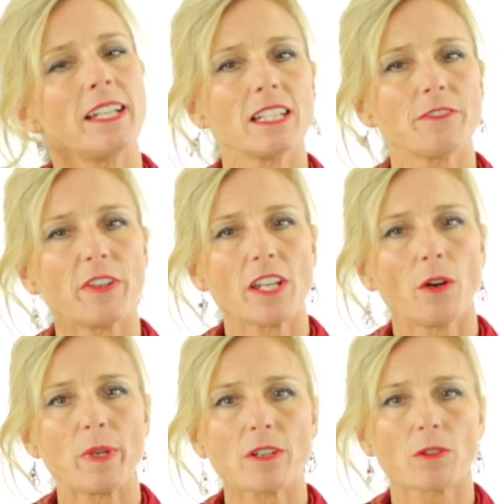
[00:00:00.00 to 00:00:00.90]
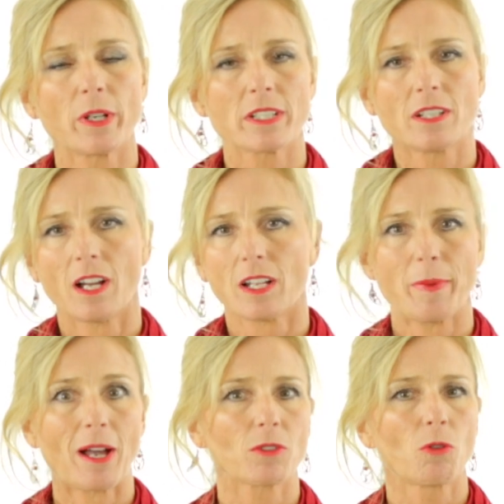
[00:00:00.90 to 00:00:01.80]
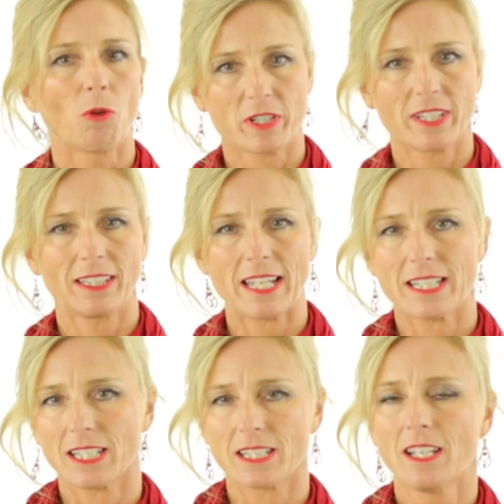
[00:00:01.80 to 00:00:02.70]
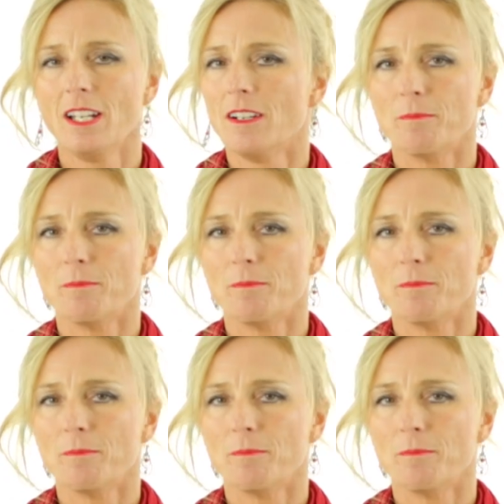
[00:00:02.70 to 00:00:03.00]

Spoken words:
In this video, we are going to talk about corset laces.